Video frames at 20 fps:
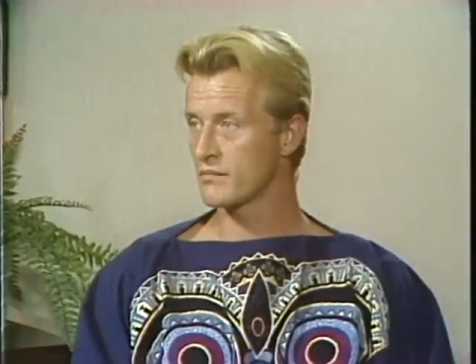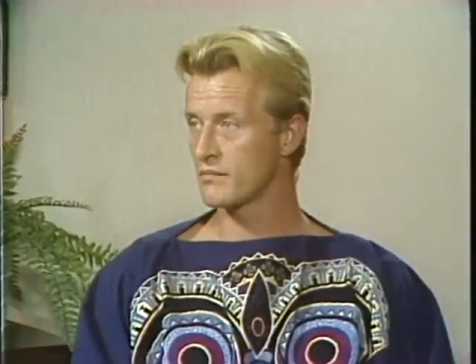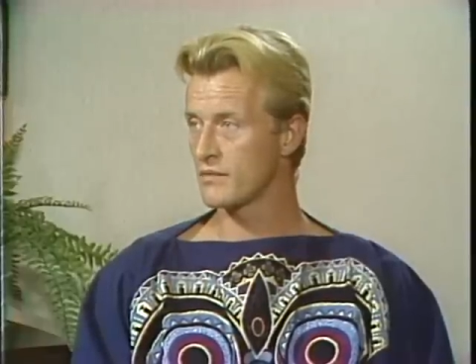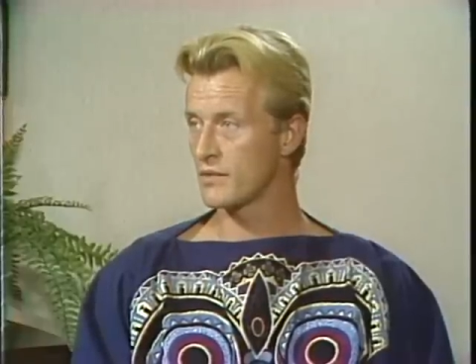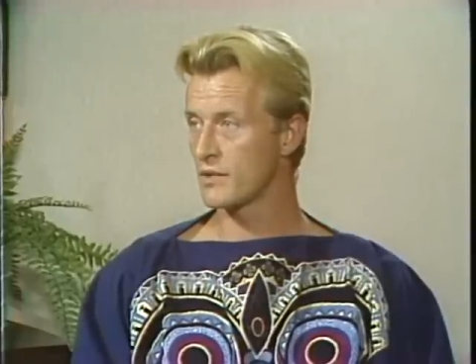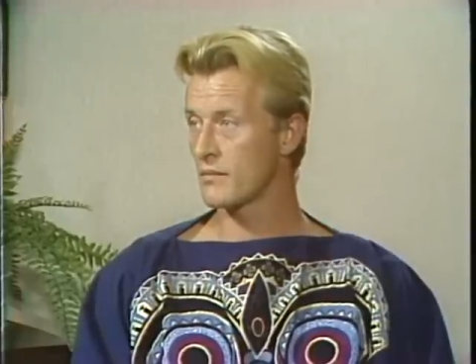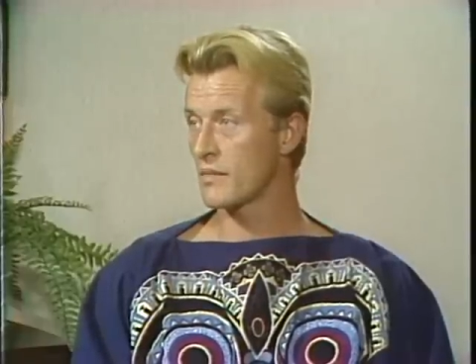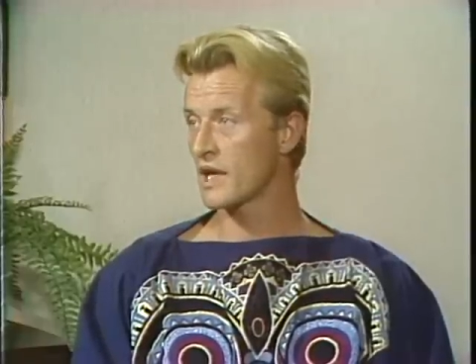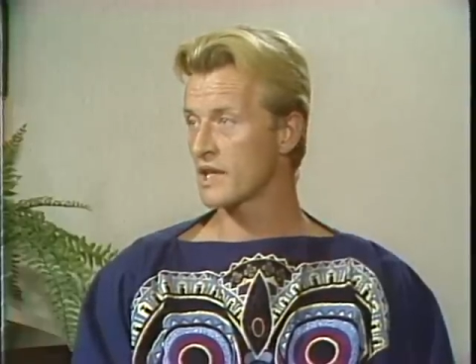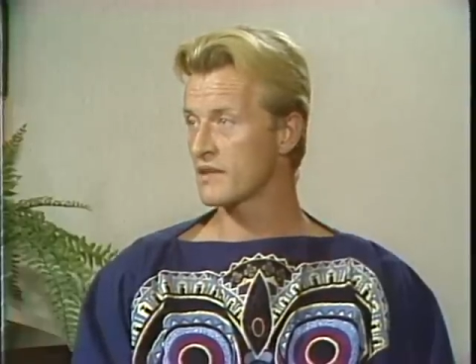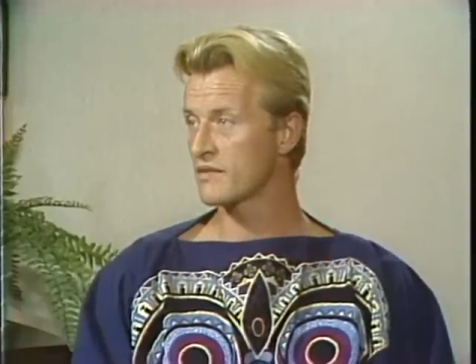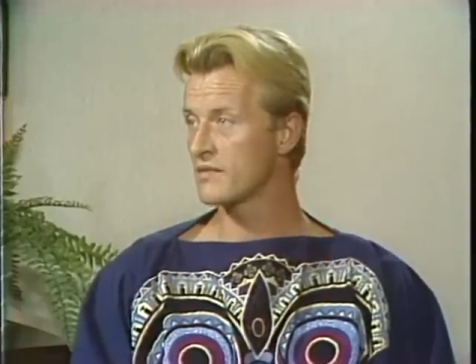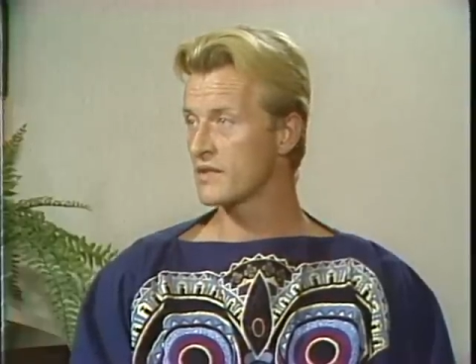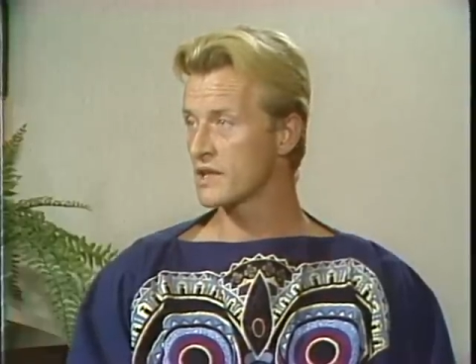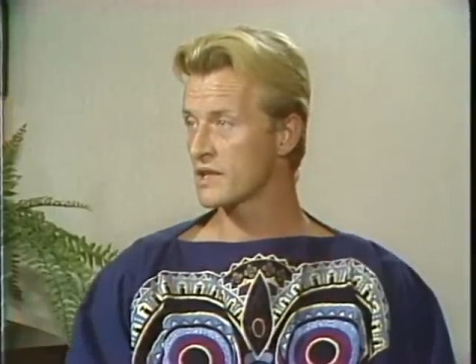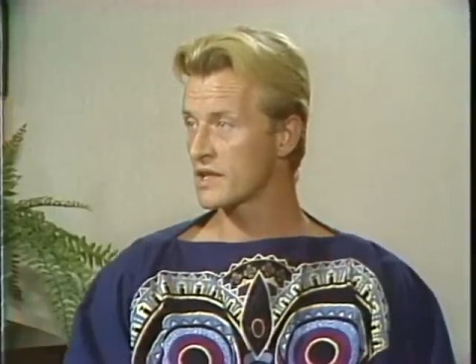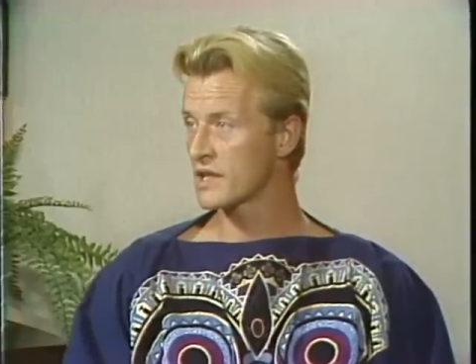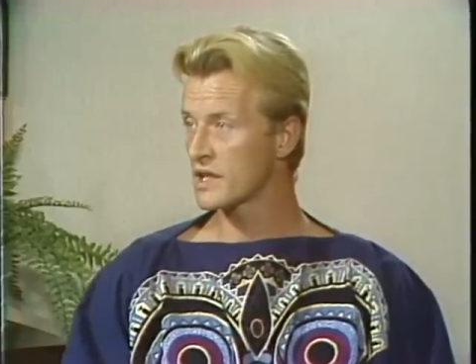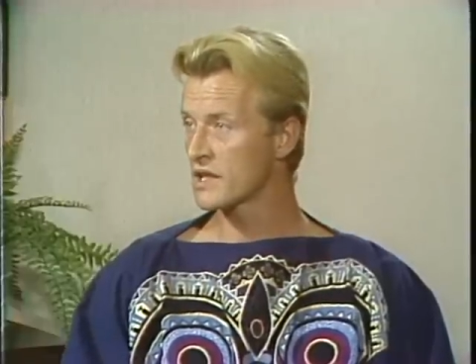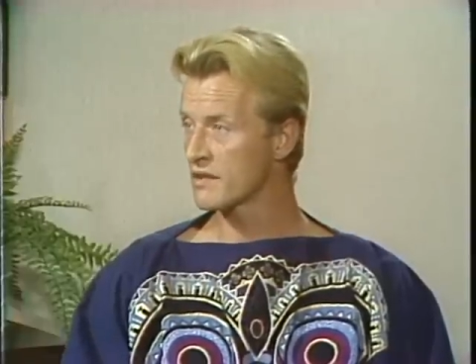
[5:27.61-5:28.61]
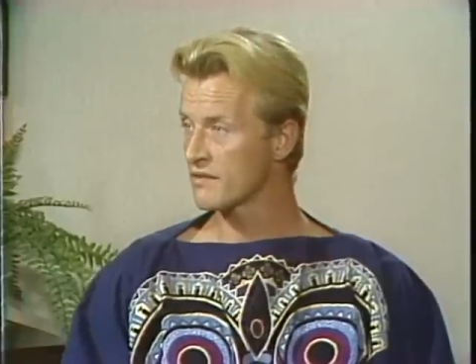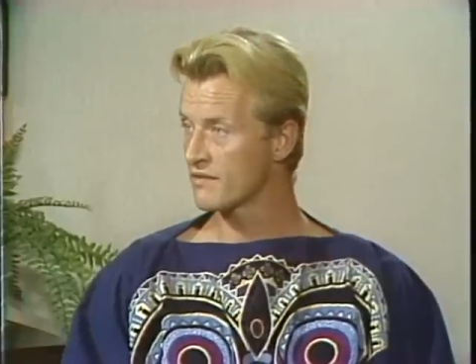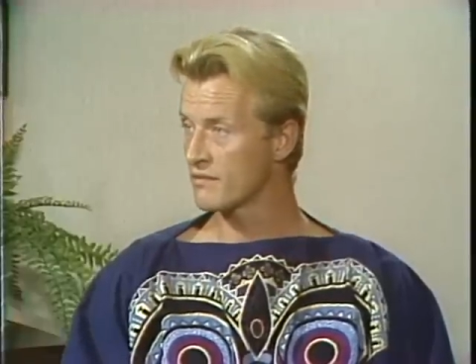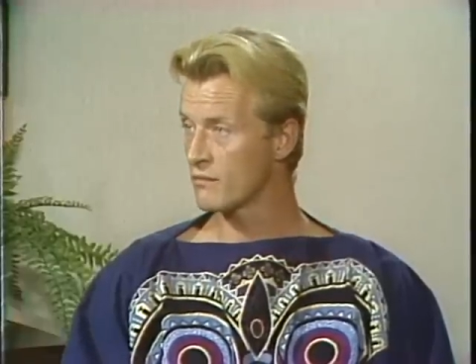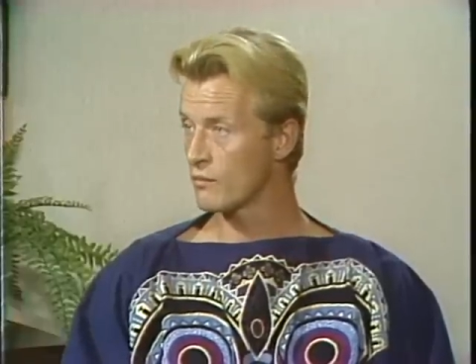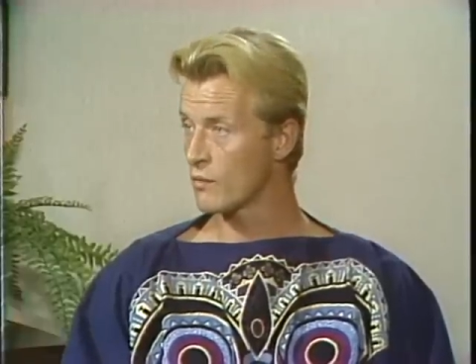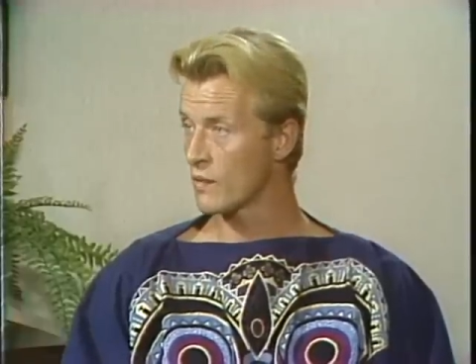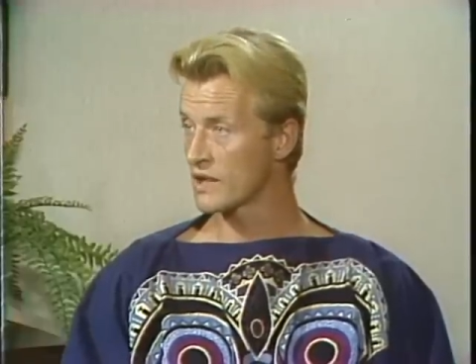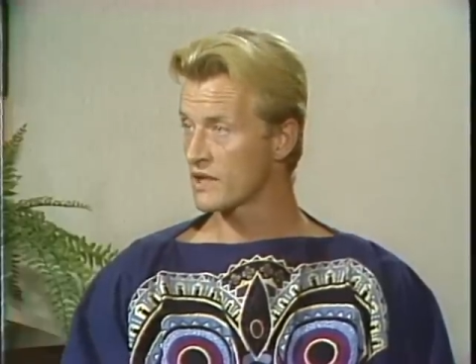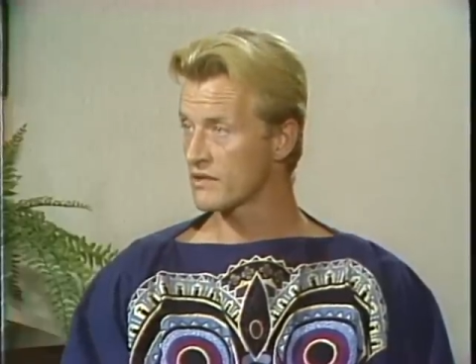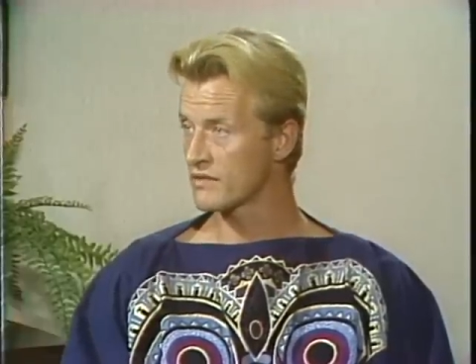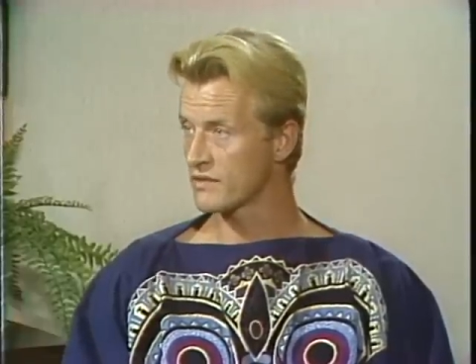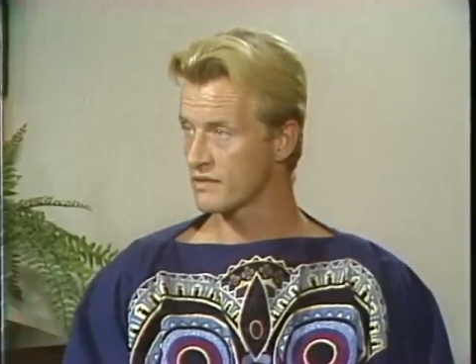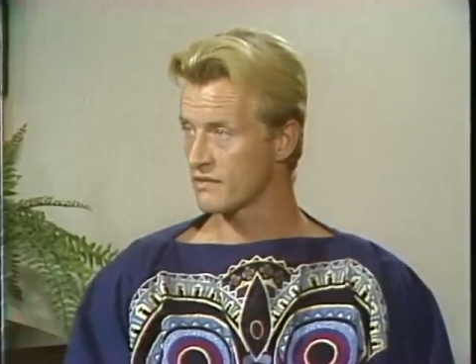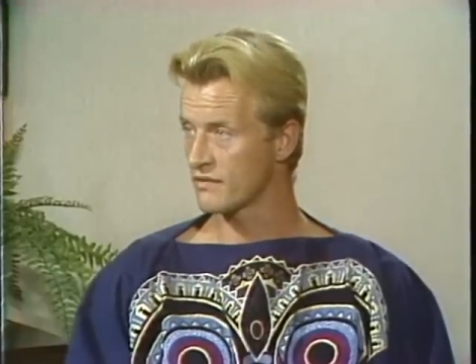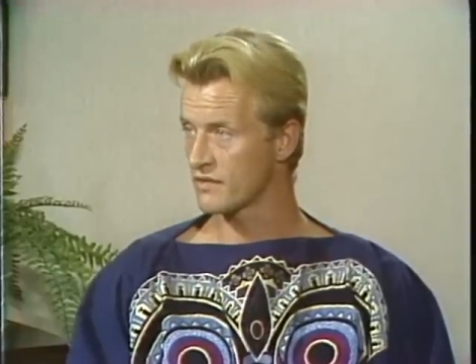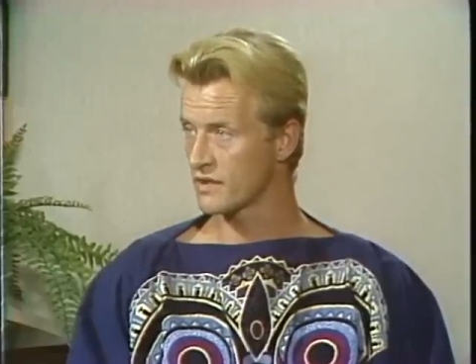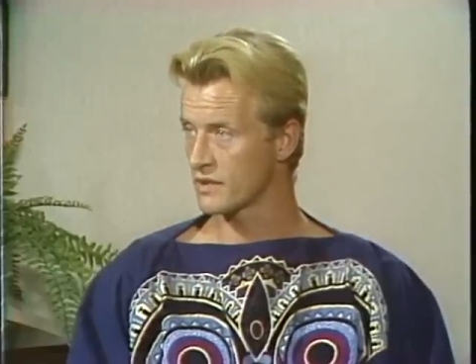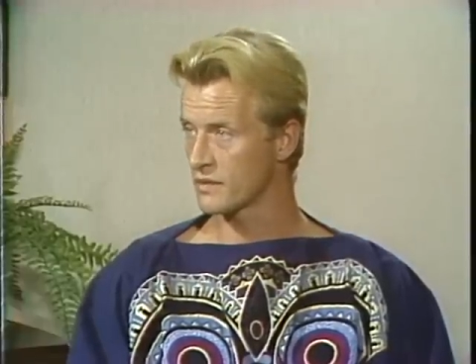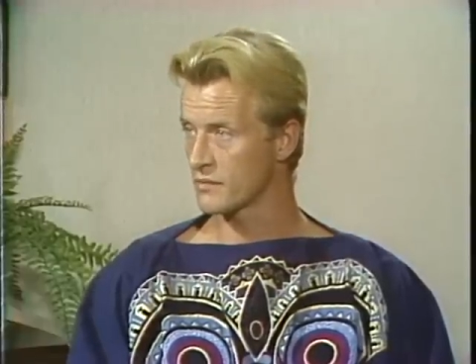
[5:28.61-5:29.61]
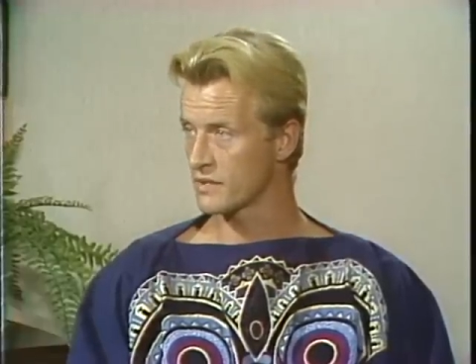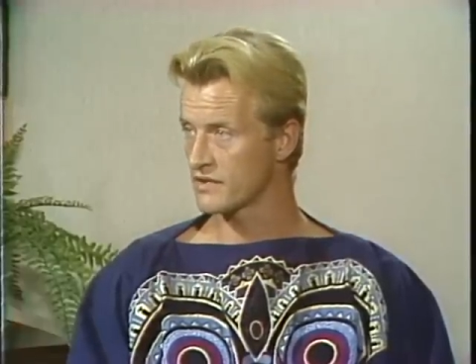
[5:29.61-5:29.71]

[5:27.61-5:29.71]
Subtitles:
might have done another wonderful film